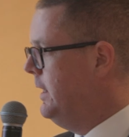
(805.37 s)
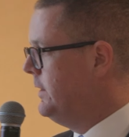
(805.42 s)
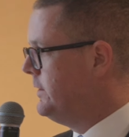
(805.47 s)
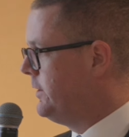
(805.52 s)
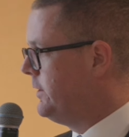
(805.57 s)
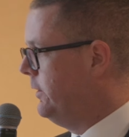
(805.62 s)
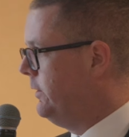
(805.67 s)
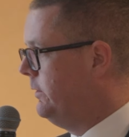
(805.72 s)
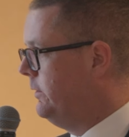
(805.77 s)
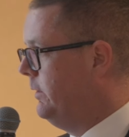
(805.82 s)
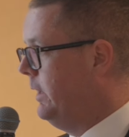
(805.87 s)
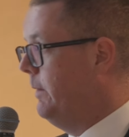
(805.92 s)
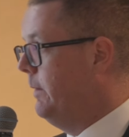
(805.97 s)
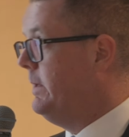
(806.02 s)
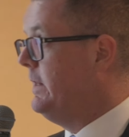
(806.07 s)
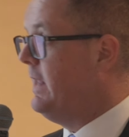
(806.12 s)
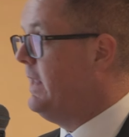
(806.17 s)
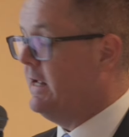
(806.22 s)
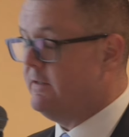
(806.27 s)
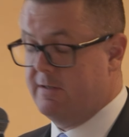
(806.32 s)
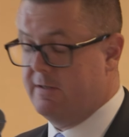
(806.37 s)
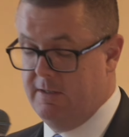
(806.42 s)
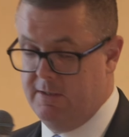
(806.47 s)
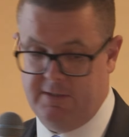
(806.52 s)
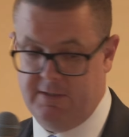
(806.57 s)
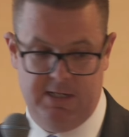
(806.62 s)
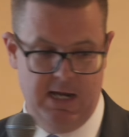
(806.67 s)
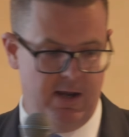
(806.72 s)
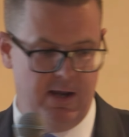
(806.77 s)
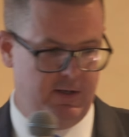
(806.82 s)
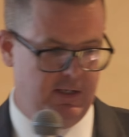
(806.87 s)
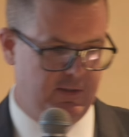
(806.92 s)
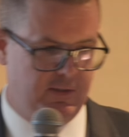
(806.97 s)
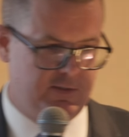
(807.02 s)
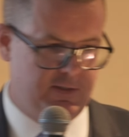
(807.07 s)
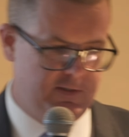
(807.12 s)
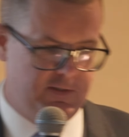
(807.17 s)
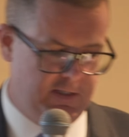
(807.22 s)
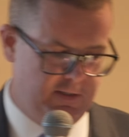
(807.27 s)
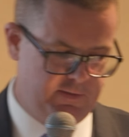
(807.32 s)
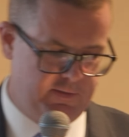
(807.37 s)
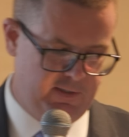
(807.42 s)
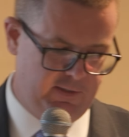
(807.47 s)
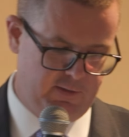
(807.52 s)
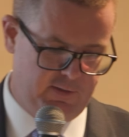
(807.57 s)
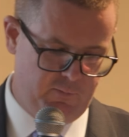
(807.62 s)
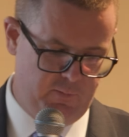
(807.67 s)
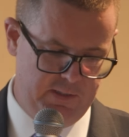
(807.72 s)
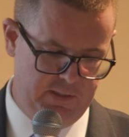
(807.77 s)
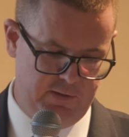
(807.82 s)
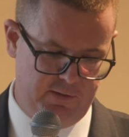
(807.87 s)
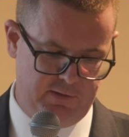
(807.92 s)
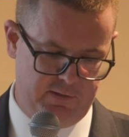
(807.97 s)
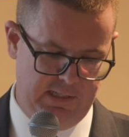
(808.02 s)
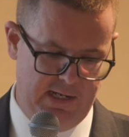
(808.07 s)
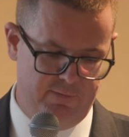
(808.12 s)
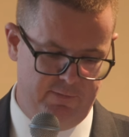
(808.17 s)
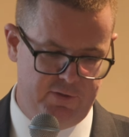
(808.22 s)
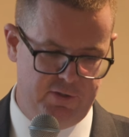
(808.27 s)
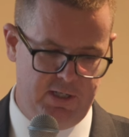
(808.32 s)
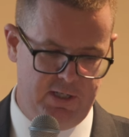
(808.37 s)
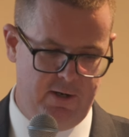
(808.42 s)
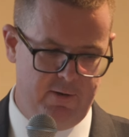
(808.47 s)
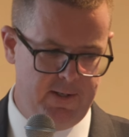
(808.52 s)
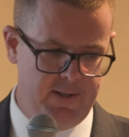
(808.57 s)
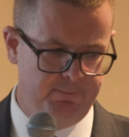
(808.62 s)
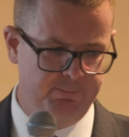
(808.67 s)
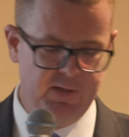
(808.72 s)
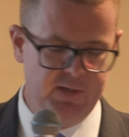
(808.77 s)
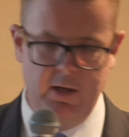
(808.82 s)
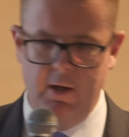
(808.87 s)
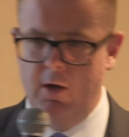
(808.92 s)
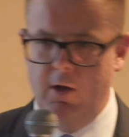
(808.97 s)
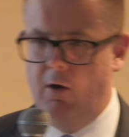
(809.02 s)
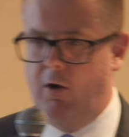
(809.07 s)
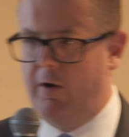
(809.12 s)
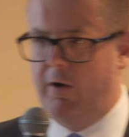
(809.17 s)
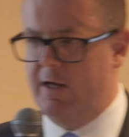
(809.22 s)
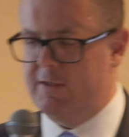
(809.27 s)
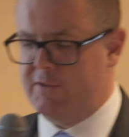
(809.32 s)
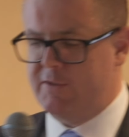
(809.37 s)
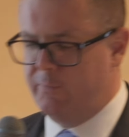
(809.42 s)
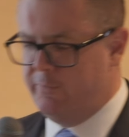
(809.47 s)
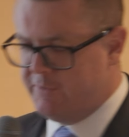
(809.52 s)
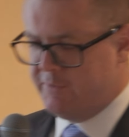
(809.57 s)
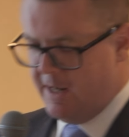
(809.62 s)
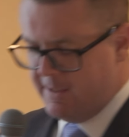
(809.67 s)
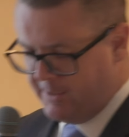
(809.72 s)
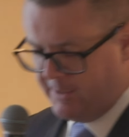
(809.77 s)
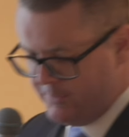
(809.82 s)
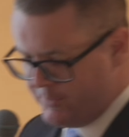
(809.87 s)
So, I mean, that's an astounding statistic that we just love sharing. All right, so we've done